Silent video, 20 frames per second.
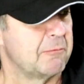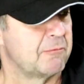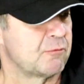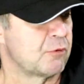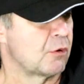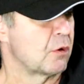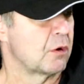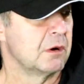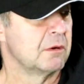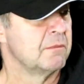
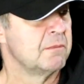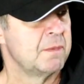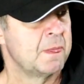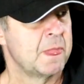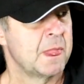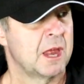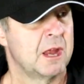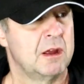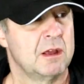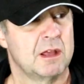for,
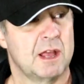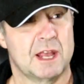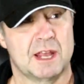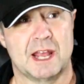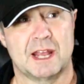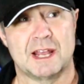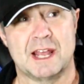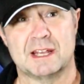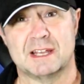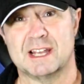I
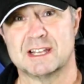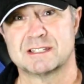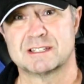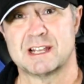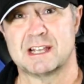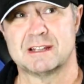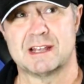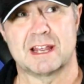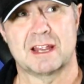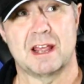guess,
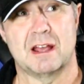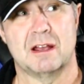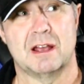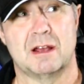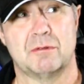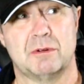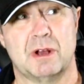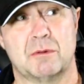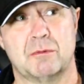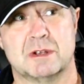like I
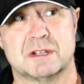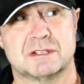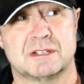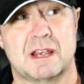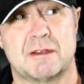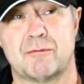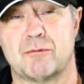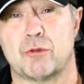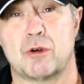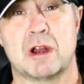would
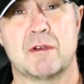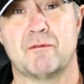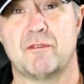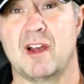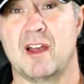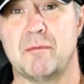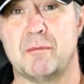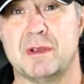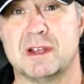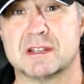say
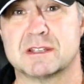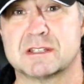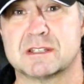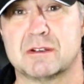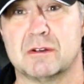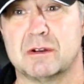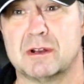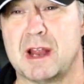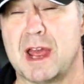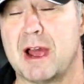45 minutes
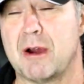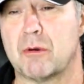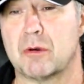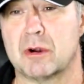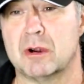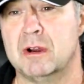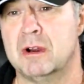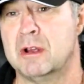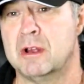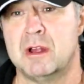to an
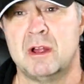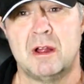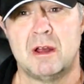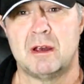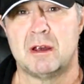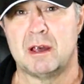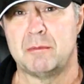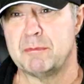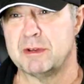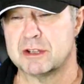hour.
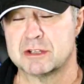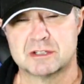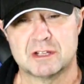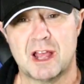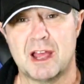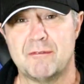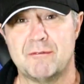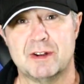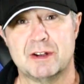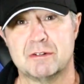I mean, there's a
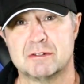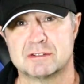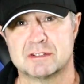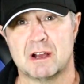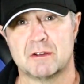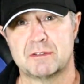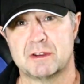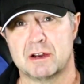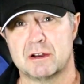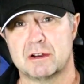lot of videos
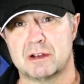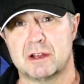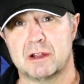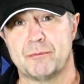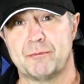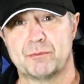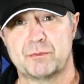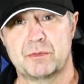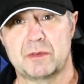out there that